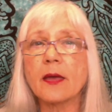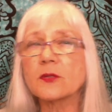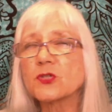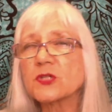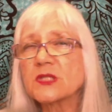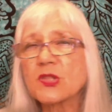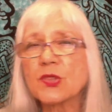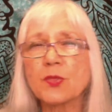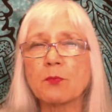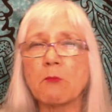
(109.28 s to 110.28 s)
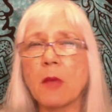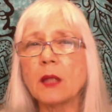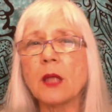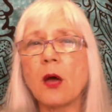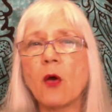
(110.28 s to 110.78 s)
Just
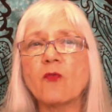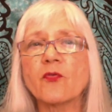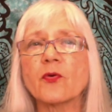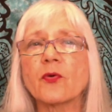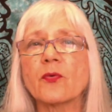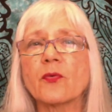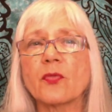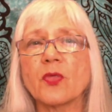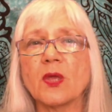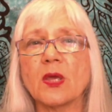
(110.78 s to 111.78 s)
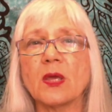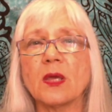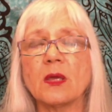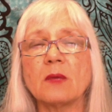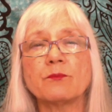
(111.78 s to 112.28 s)
mull over
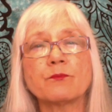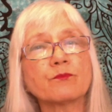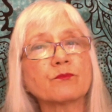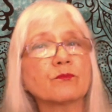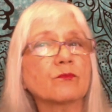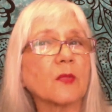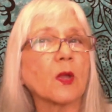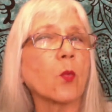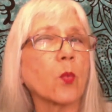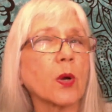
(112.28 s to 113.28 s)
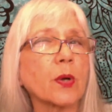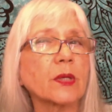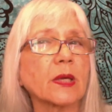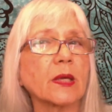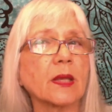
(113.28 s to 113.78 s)
the word
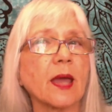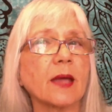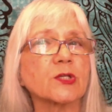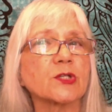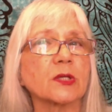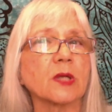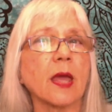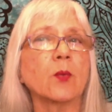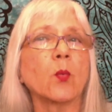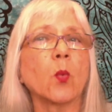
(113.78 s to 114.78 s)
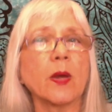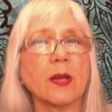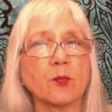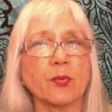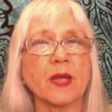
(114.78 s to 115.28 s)
connection and what
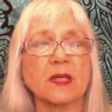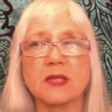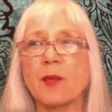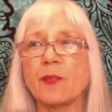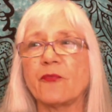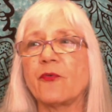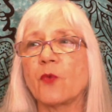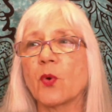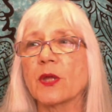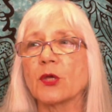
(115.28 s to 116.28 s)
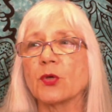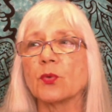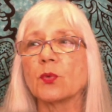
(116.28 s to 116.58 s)
it brings up for you.